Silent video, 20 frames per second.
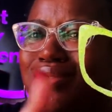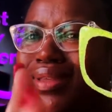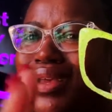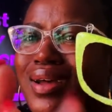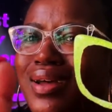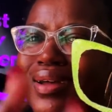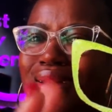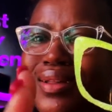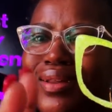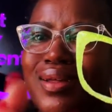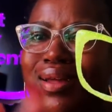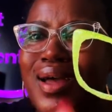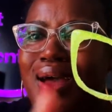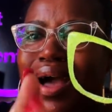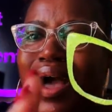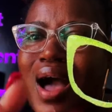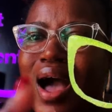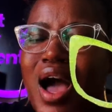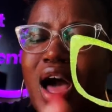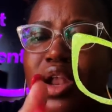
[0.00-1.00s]
the
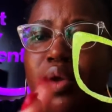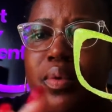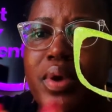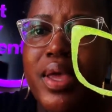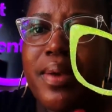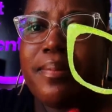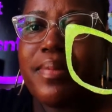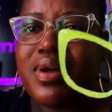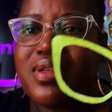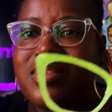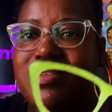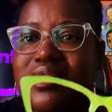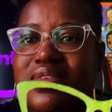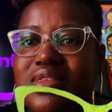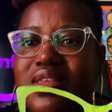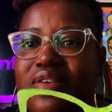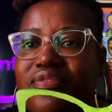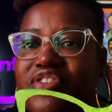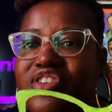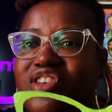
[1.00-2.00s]
Halloween months and
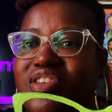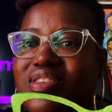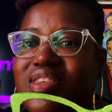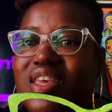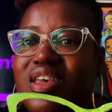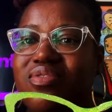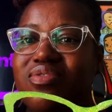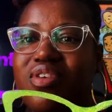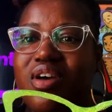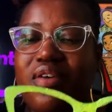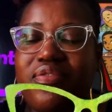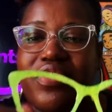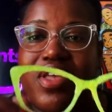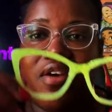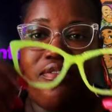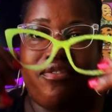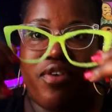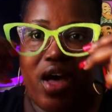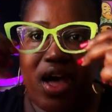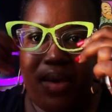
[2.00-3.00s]
stuff. It just gives off
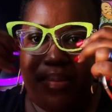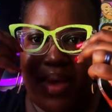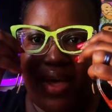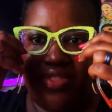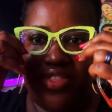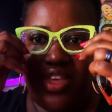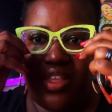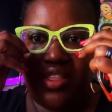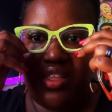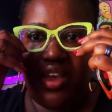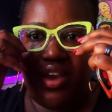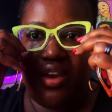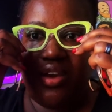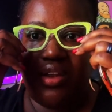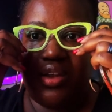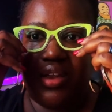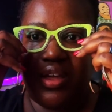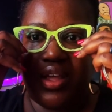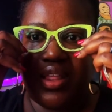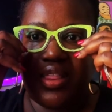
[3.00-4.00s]
that vibe. I think
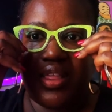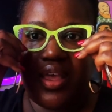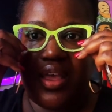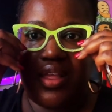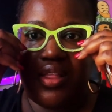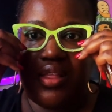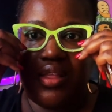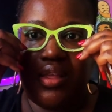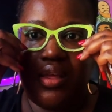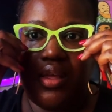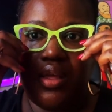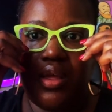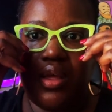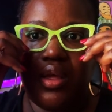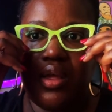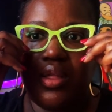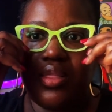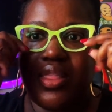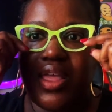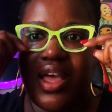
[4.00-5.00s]
they're, look at that.
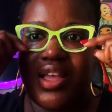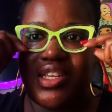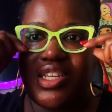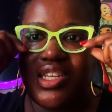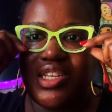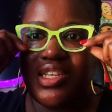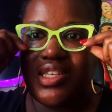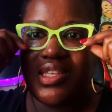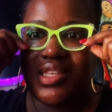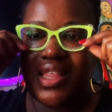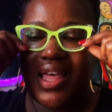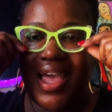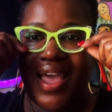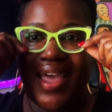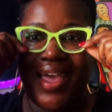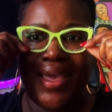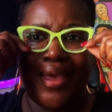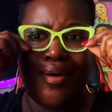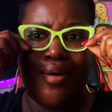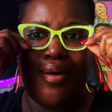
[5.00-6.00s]
That's just
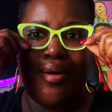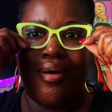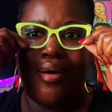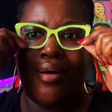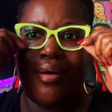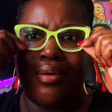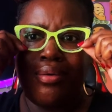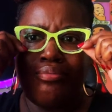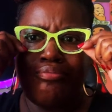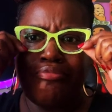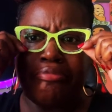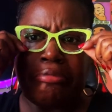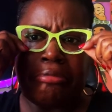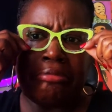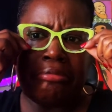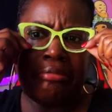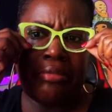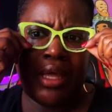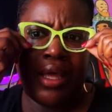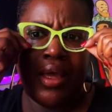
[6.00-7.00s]
like, oh,
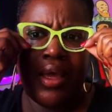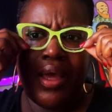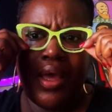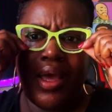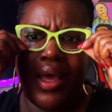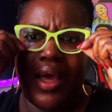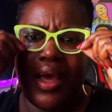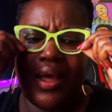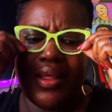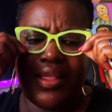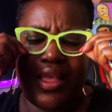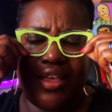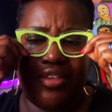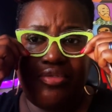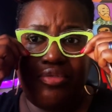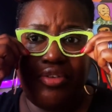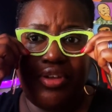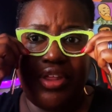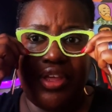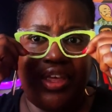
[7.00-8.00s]

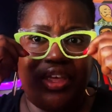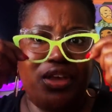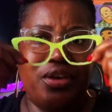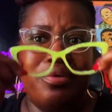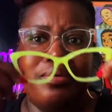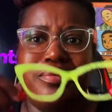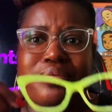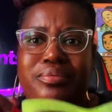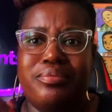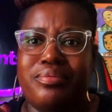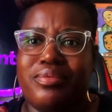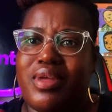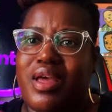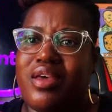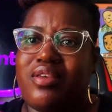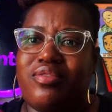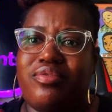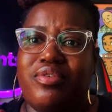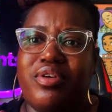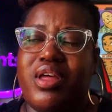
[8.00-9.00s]
that's really cute.
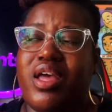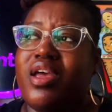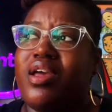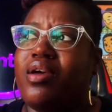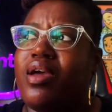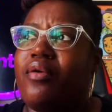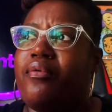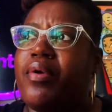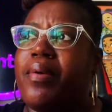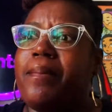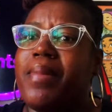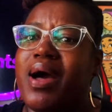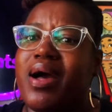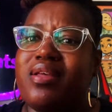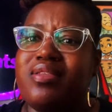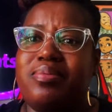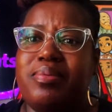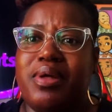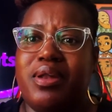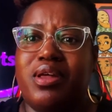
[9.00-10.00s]
That's really, it
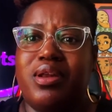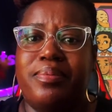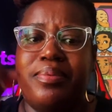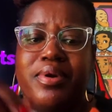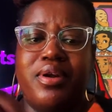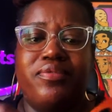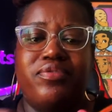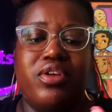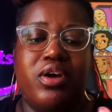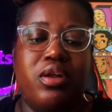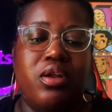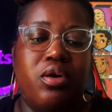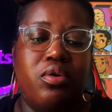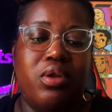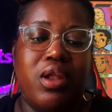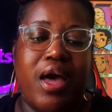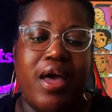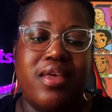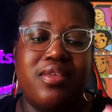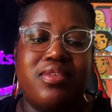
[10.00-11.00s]
reminds me a little bit of the glow
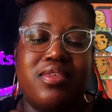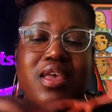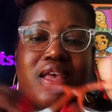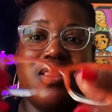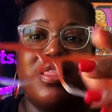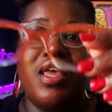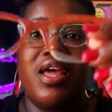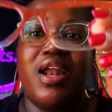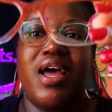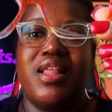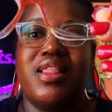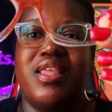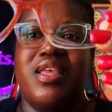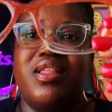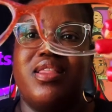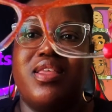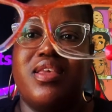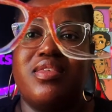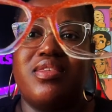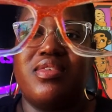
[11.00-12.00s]
lights. And then I
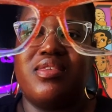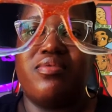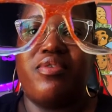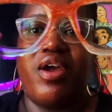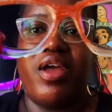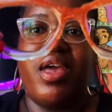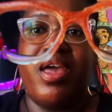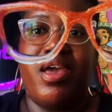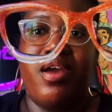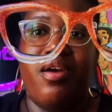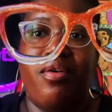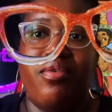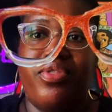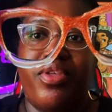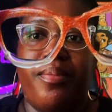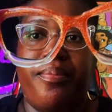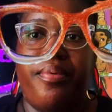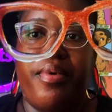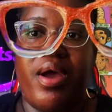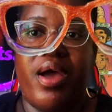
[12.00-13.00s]
did this right here,
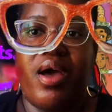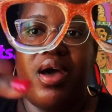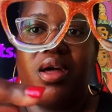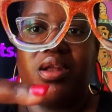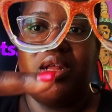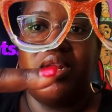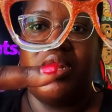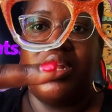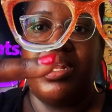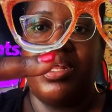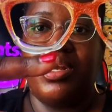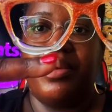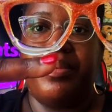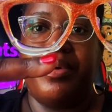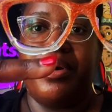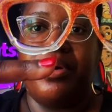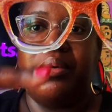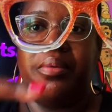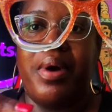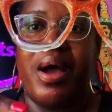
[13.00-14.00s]
the brown and a little
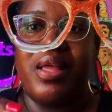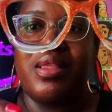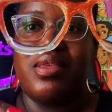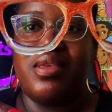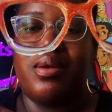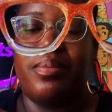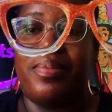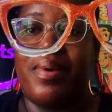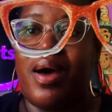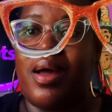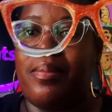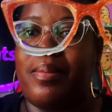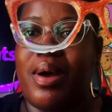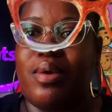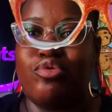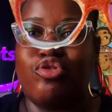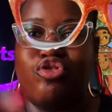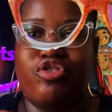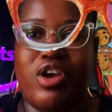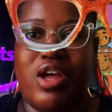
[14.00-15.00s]
bit of the white to the bottom. I
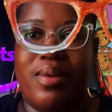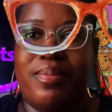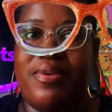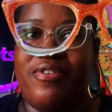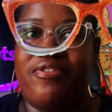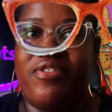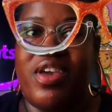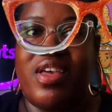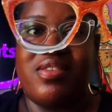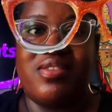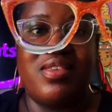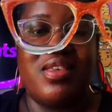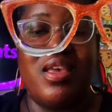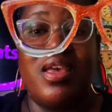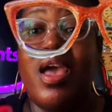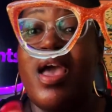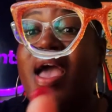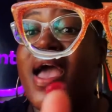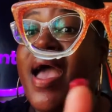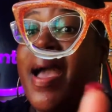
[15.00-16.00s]
was trying to be fancy,
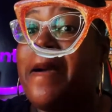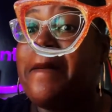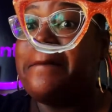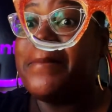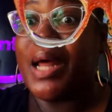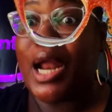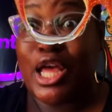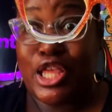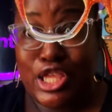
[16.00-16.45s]
but I